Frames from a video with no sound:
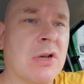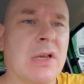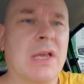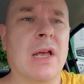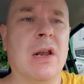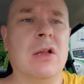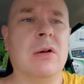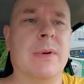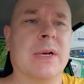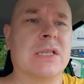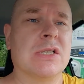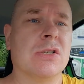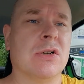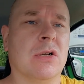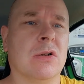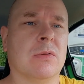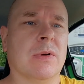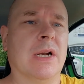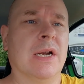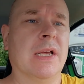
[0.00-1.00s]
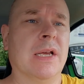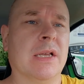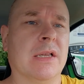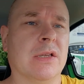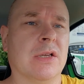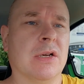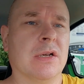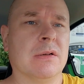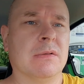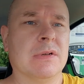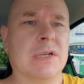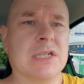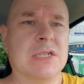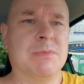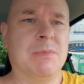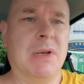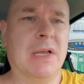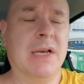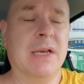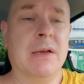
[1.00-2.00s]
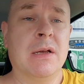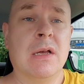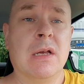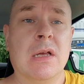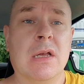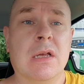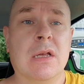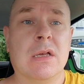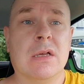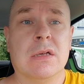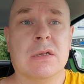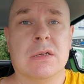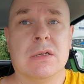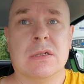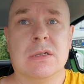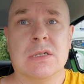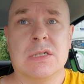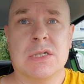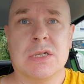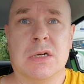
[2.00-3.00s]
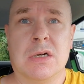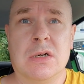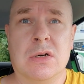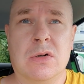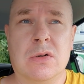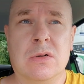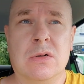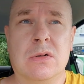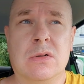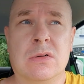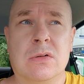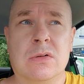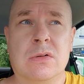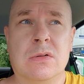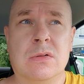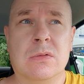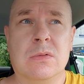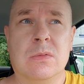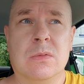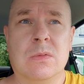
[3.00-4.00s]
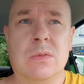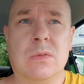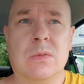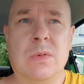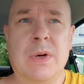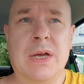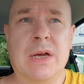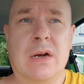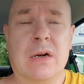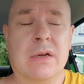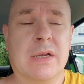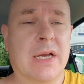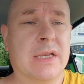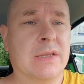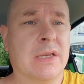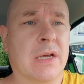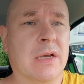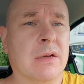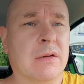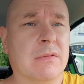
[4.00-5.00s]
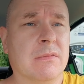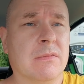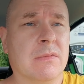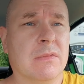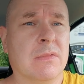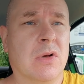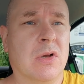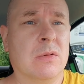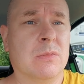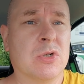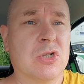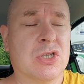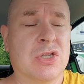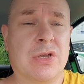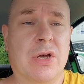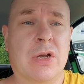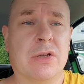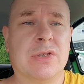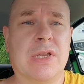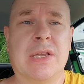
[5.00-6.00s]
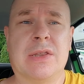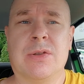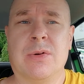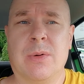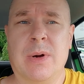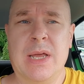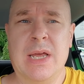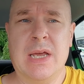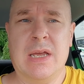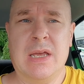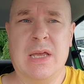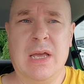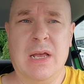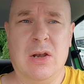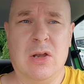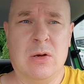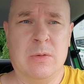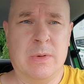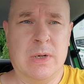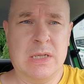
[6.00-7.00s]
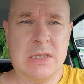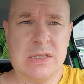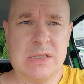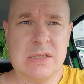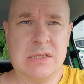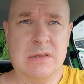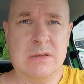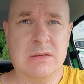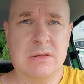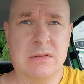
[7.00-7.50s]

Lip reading: kilowatts already in the display. So we are getting almost 33 kilowatts.